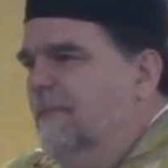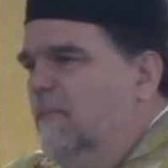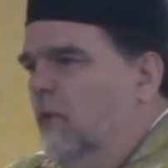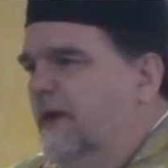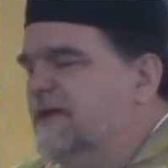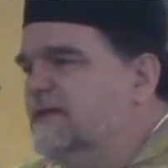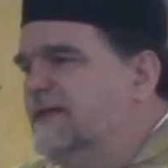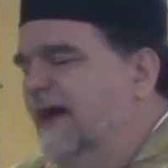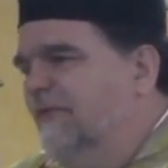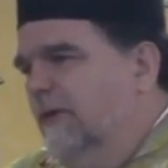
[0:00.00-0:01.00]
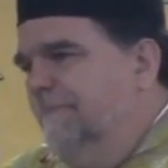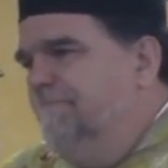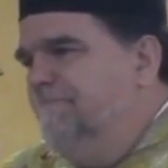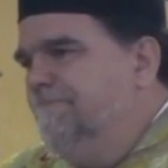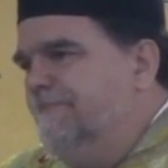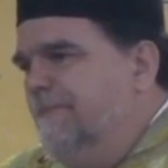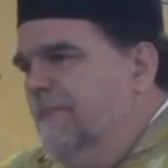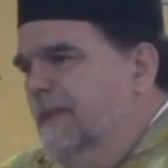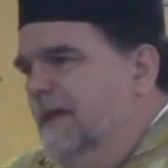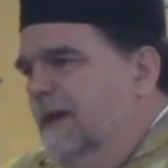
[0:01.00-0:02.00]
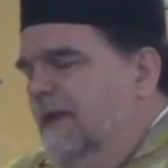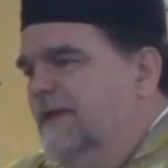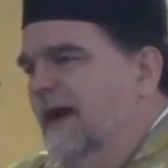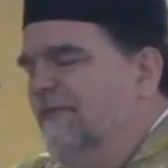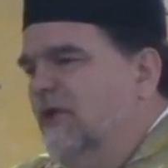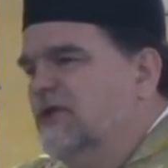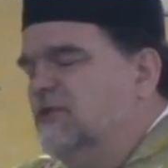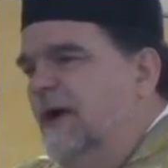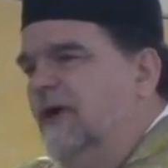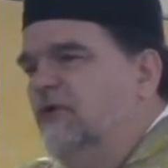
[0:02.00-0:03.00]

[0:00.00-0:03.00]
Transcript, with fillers: What is the devil? The devil is the one